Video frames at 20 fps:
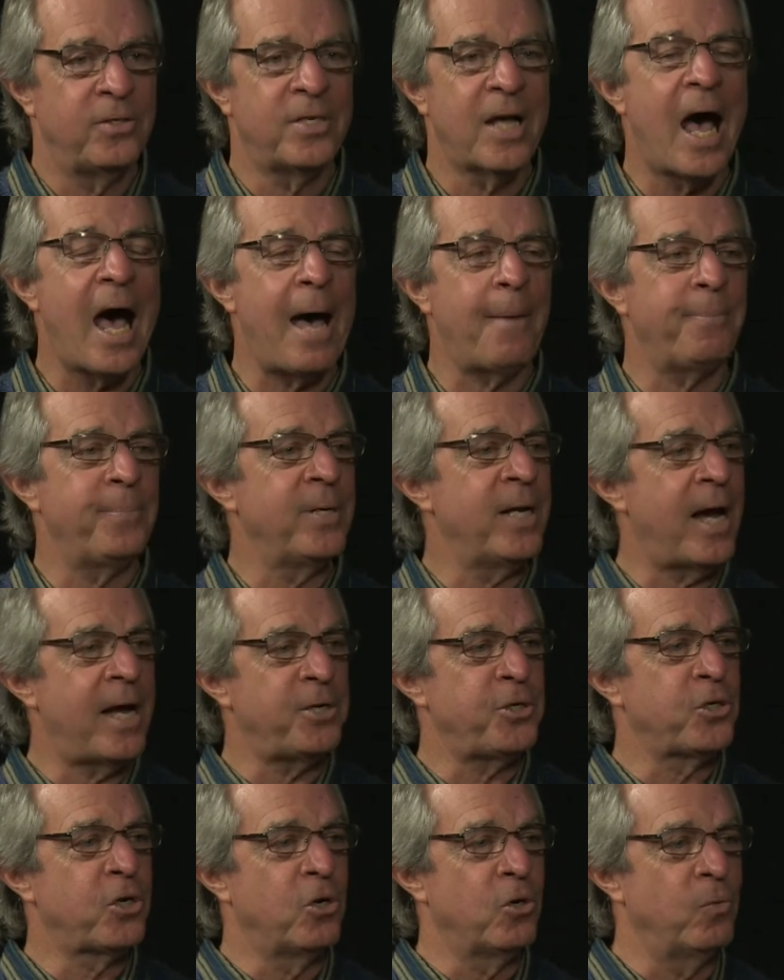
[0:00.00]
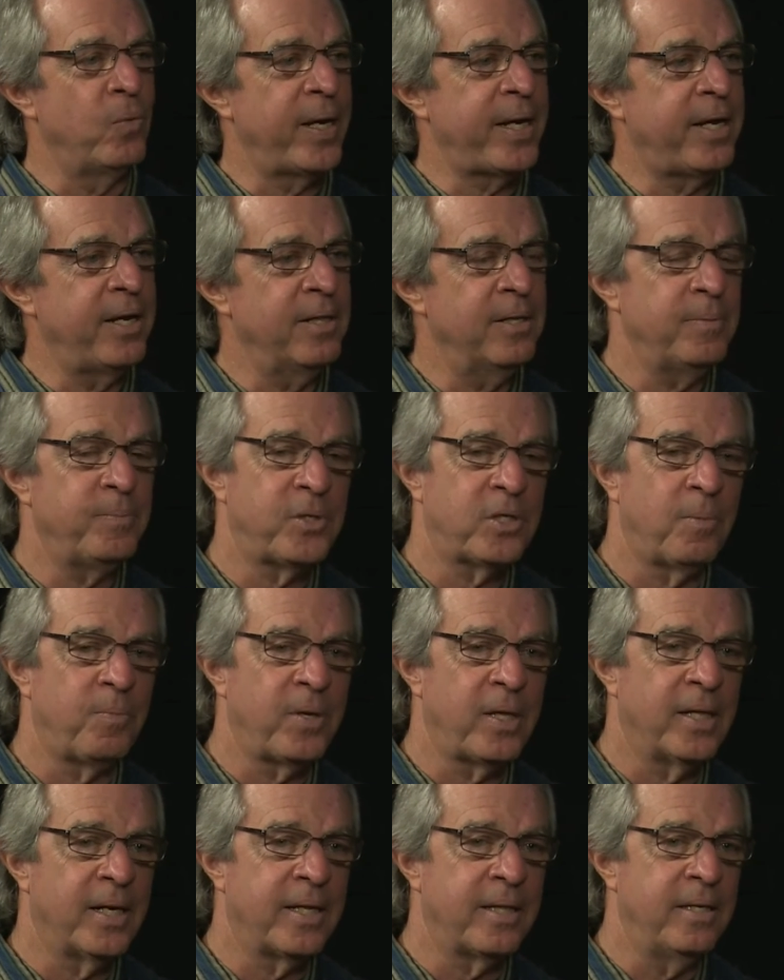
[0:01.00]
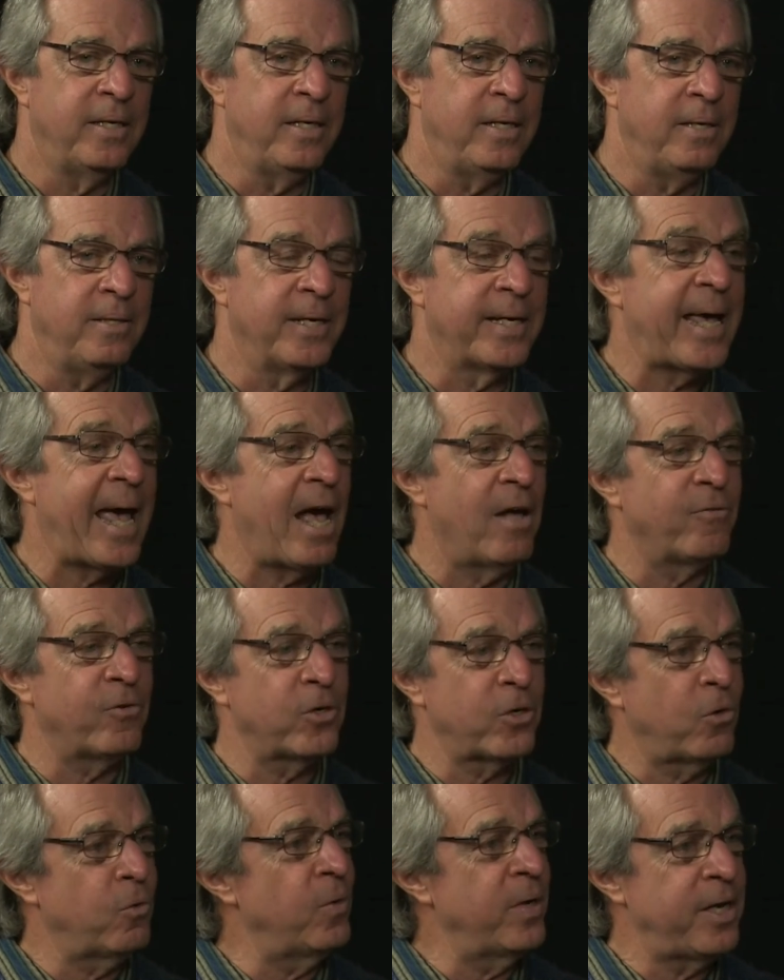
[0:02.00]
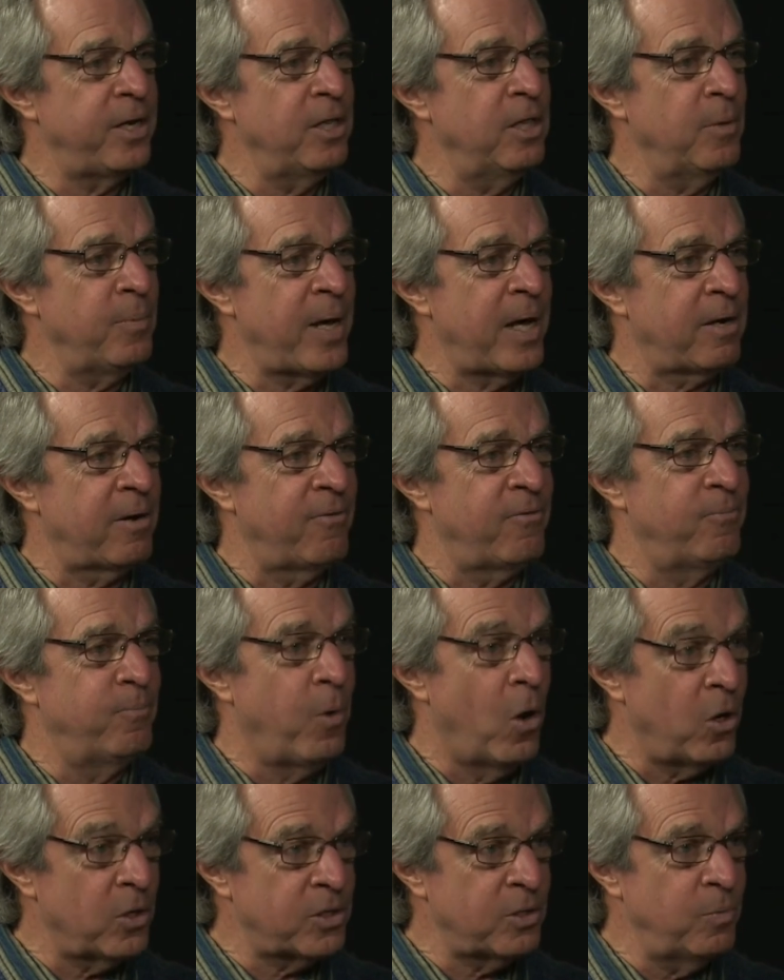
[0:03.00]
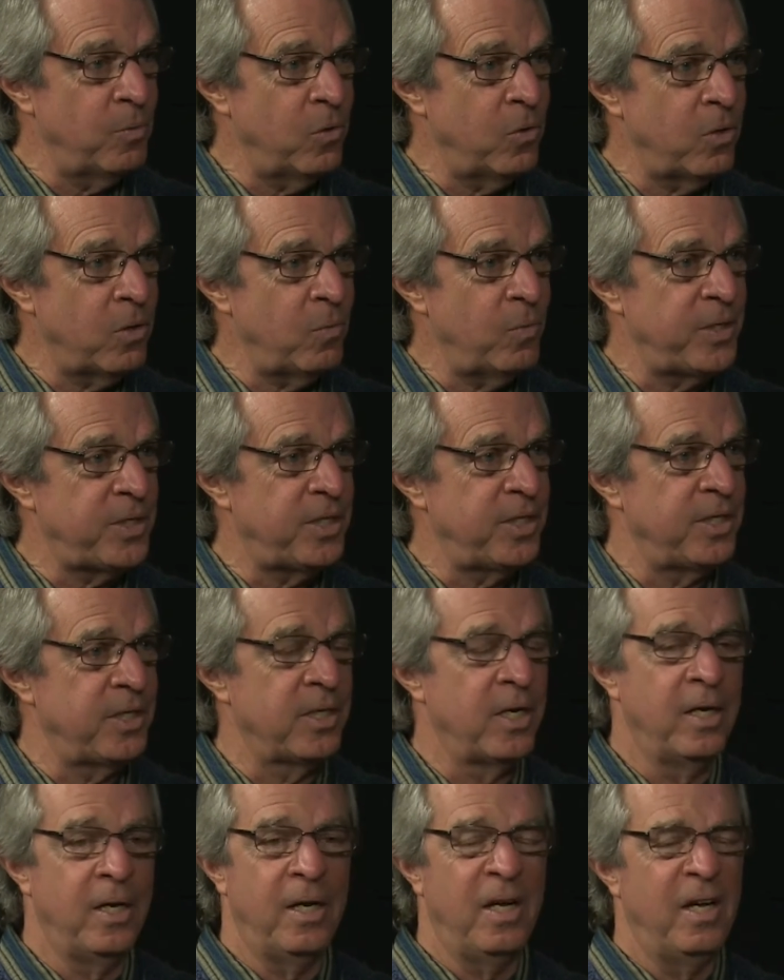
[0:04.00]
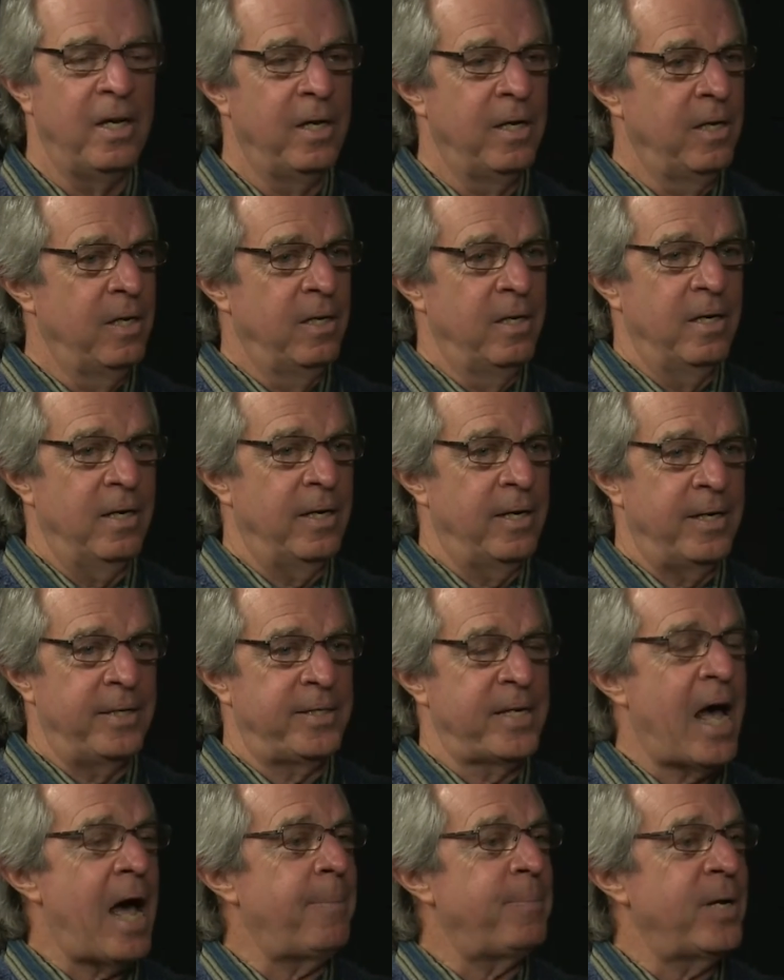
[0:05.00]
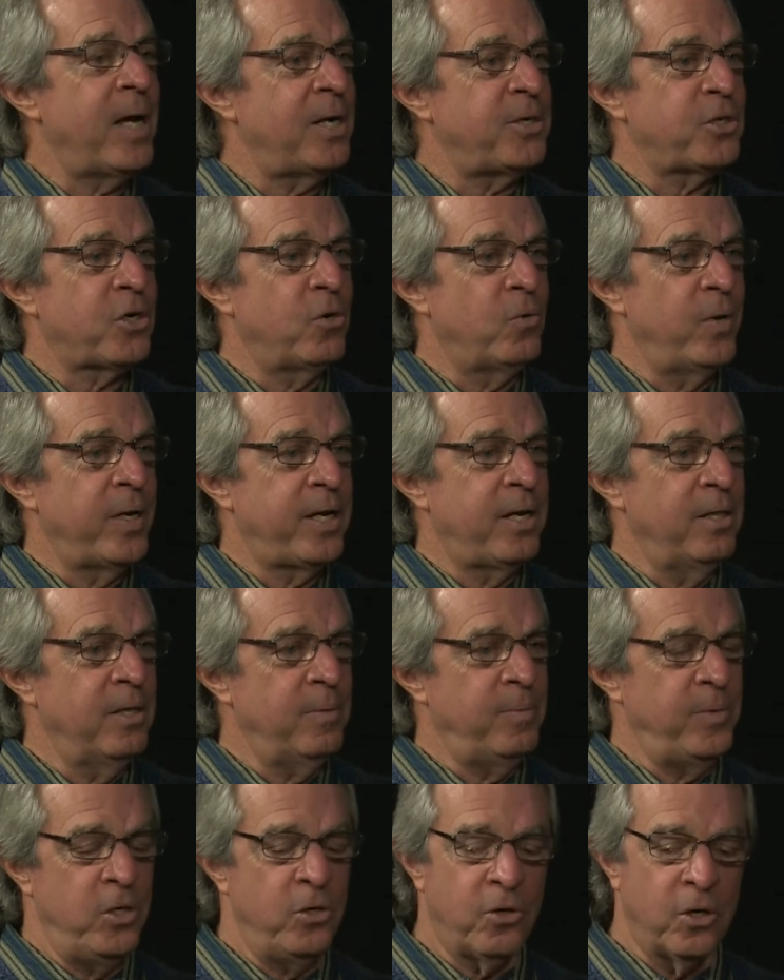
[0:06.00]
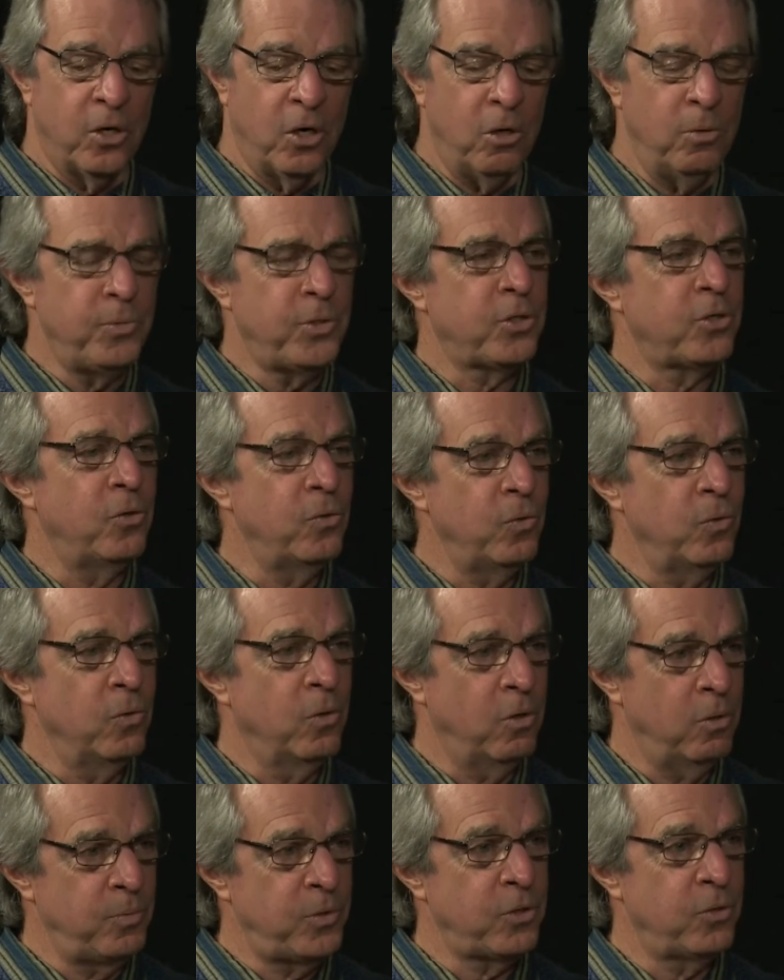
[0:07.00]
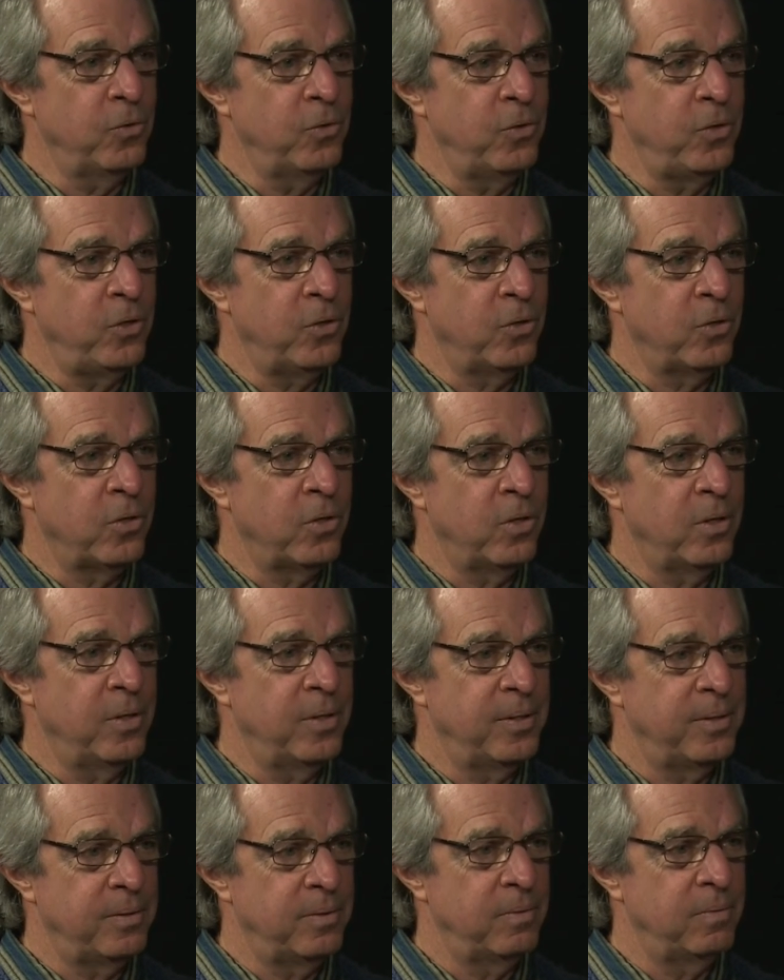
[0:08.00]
top-notch curriculum, something like the Calvert curriculum out of Baltimore, which is a top-notch curriculum. You can homeschool your